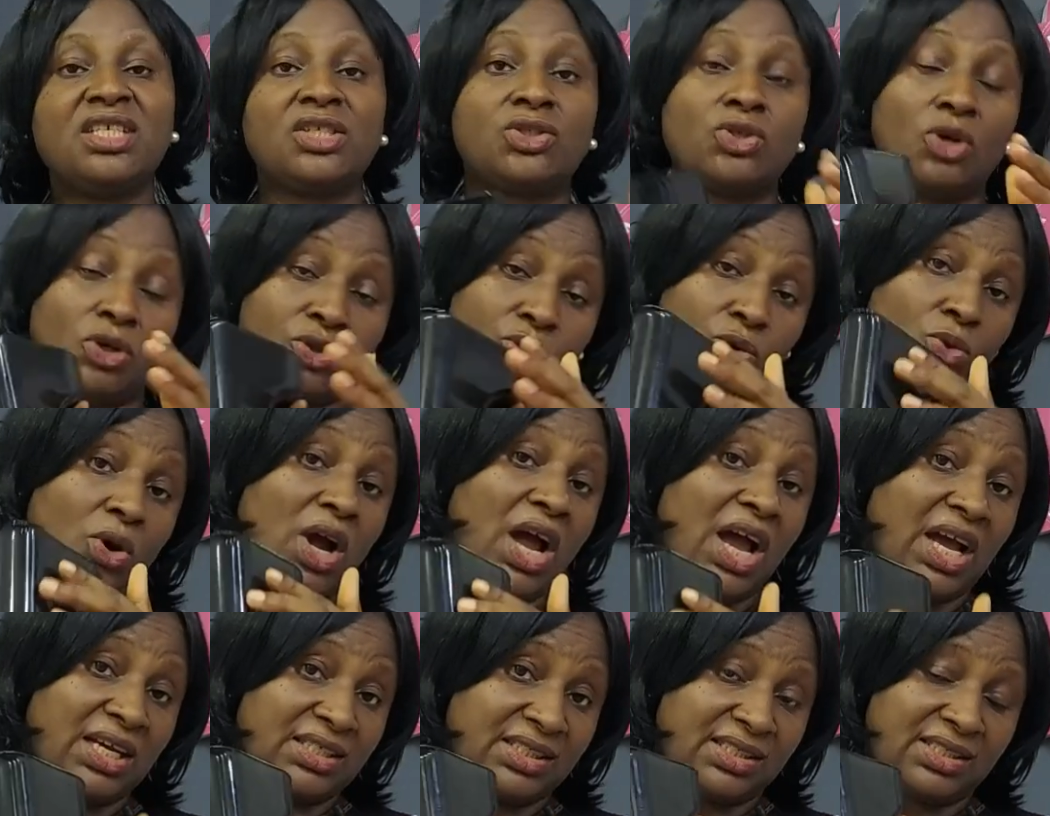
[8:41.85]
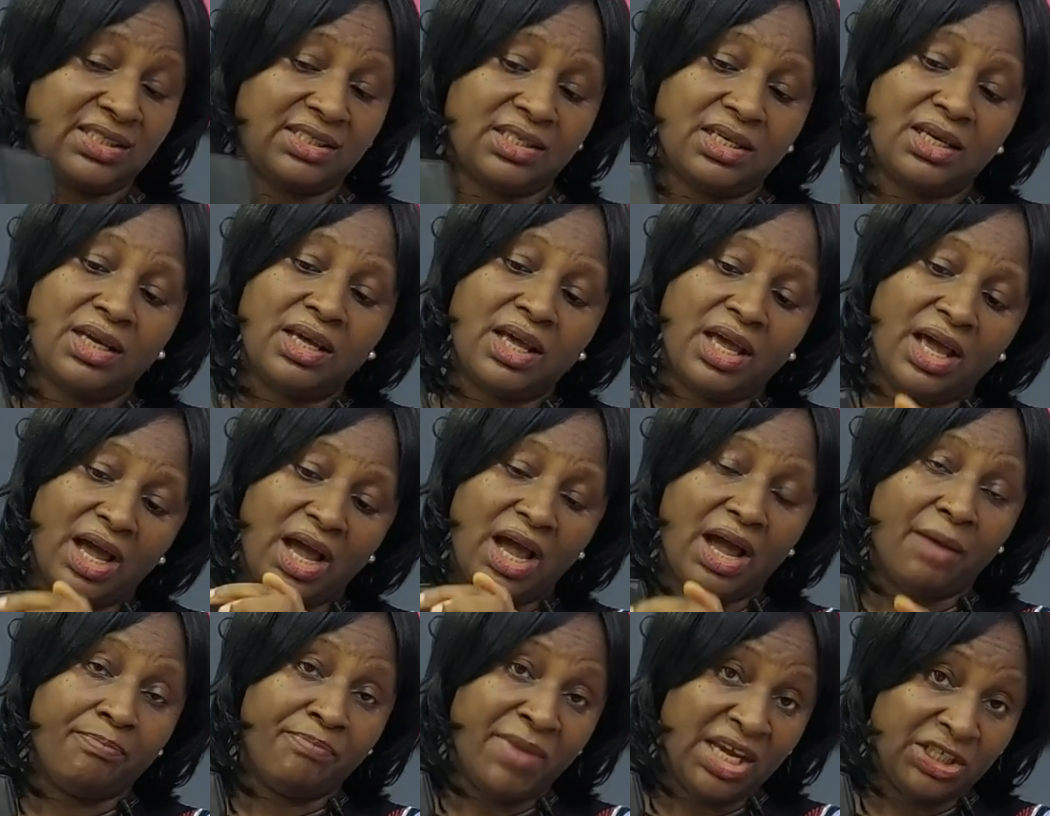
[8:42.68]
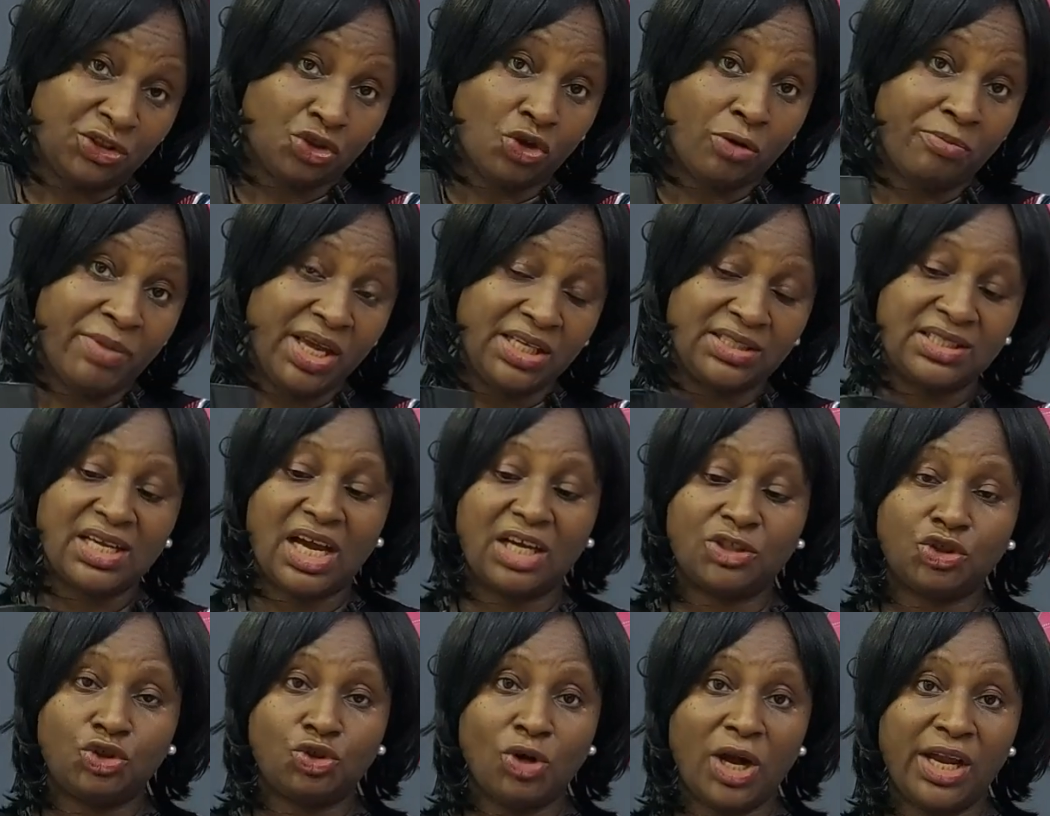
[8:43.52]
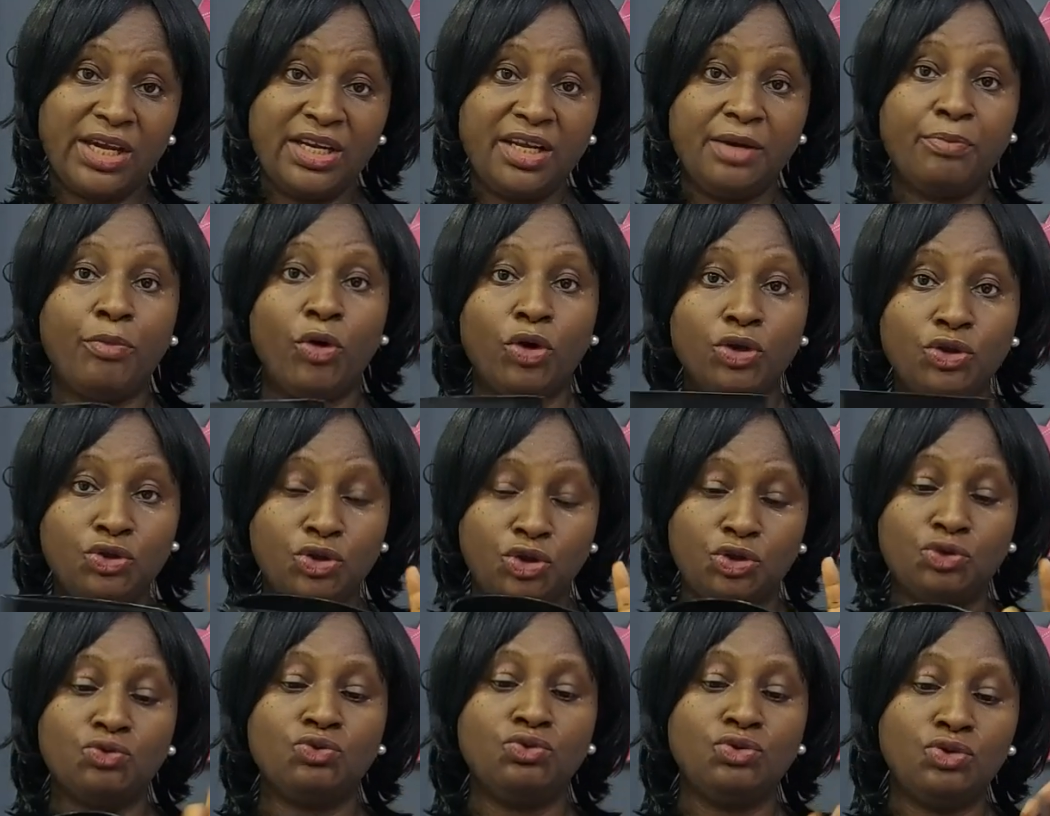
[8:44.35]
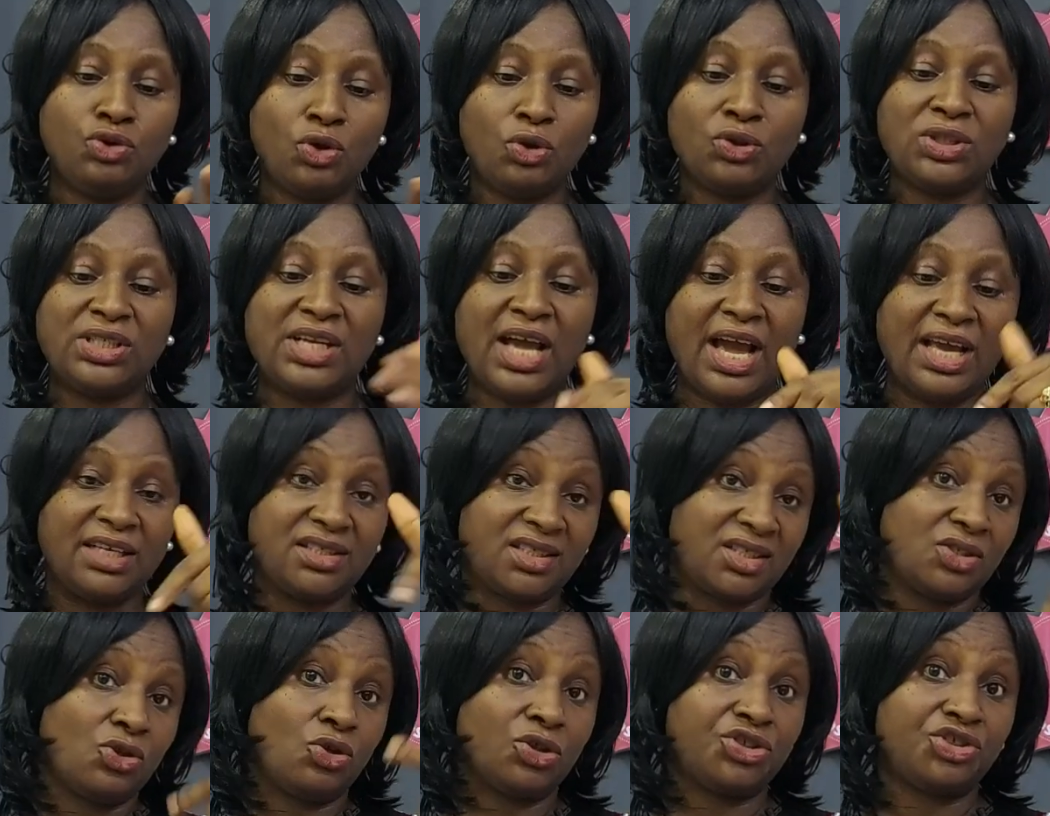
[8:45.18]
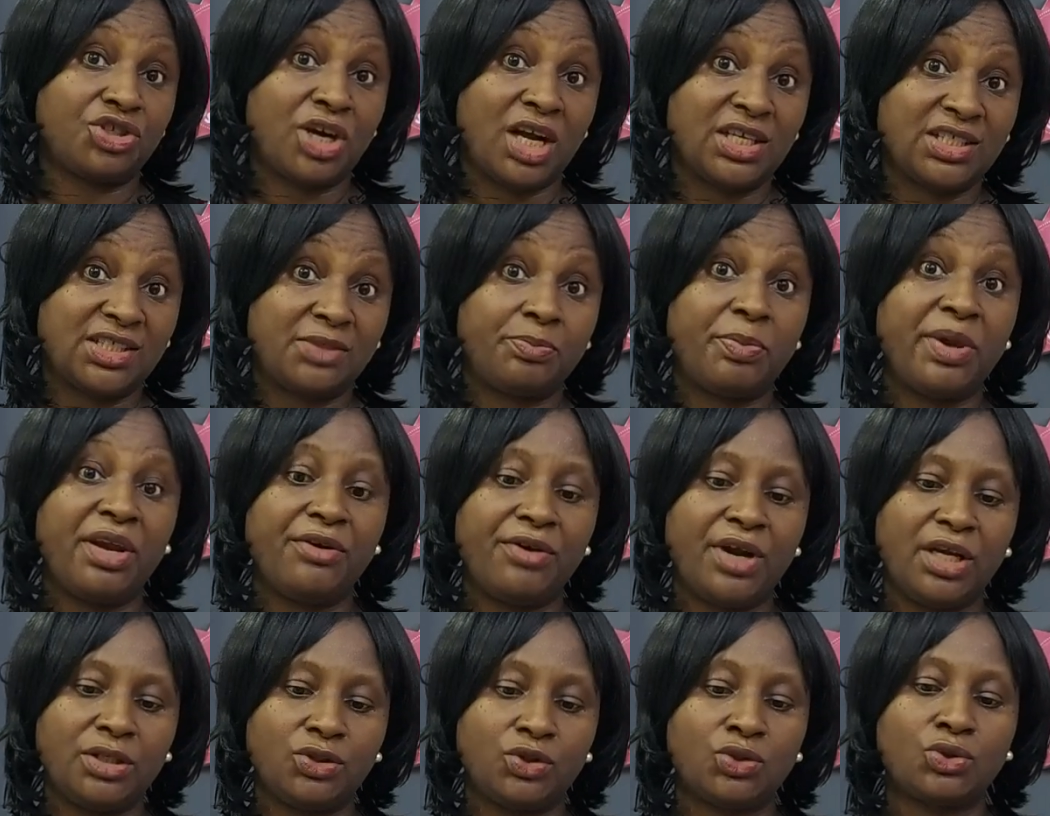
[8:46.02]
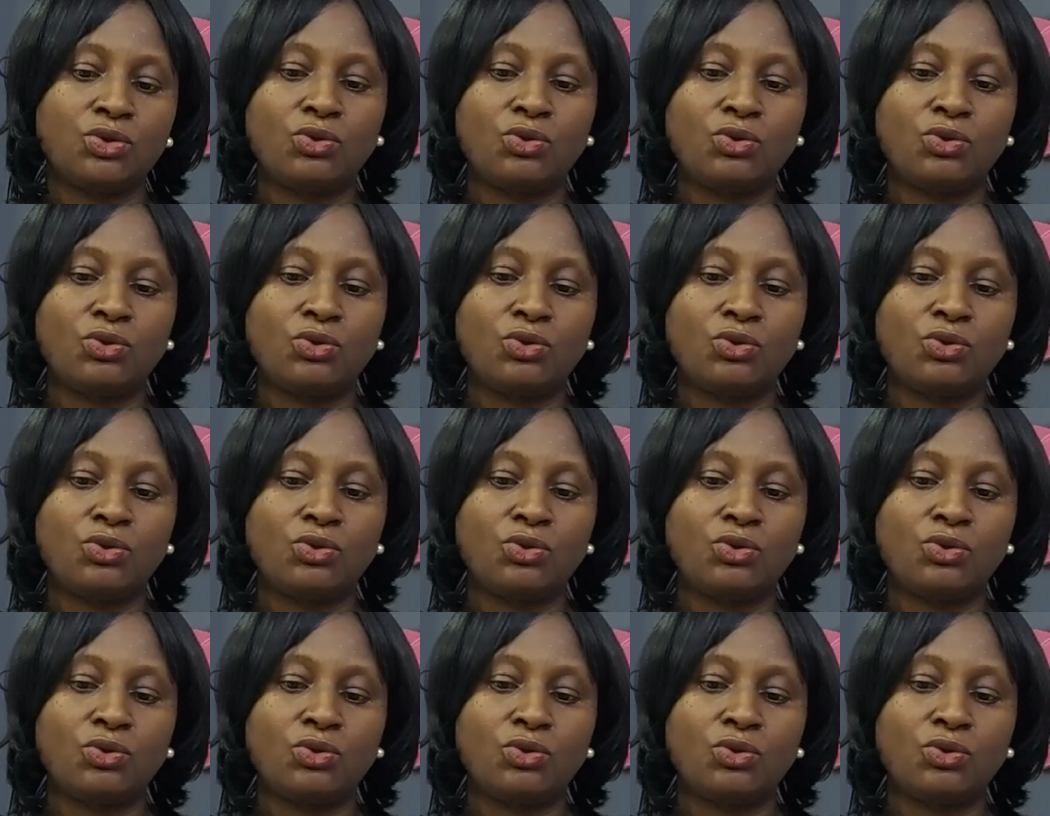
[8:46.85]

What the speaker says: This also has measurement actually, but you should note that it's not transparent.